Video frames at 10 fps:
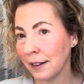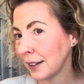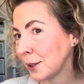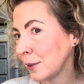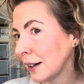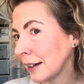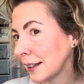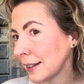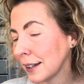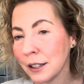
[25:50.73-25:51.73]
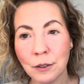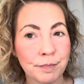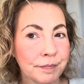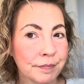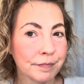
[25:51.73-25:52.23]
you guys,
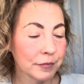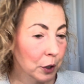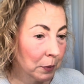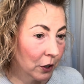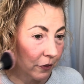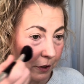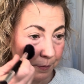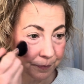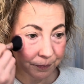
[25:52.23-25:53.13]
they're beautiful.